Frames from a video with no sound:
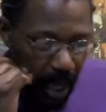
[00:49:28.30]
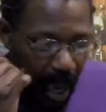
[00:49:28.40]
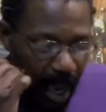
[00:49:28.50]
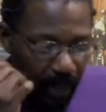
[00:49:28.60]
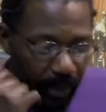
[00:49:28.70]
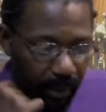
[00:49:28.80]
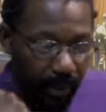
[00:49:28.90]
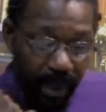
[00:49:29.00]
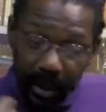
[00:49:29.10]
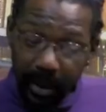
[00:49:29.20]
and
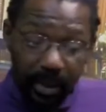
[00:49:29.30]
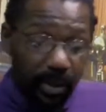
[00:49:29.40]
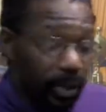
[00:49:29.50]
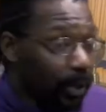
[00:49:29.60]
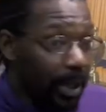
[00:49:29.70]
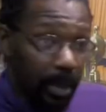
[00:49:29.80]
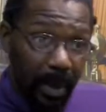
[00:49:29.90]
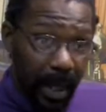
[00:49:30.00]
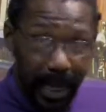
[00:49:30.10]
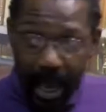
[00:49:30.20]
they listen to a lot of
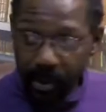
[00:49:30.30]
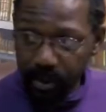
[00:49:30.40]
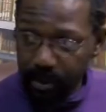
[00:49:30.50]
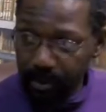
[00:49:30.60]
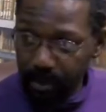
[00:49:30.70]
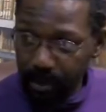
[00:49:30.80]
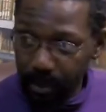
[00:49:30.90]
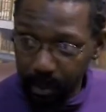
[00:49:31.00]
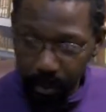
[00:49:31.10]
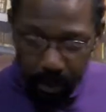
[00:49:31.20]
podcasts.
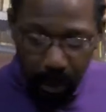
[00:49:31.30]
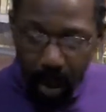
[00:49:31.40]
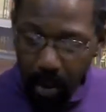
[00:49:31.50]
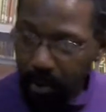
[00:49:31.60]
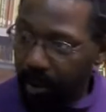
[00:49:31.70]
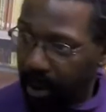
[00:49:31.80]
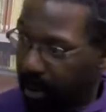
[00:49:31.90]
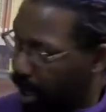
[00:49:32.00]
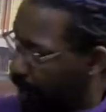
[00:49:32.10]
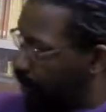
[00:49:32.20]
Oh wait,
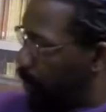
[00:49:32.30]
having a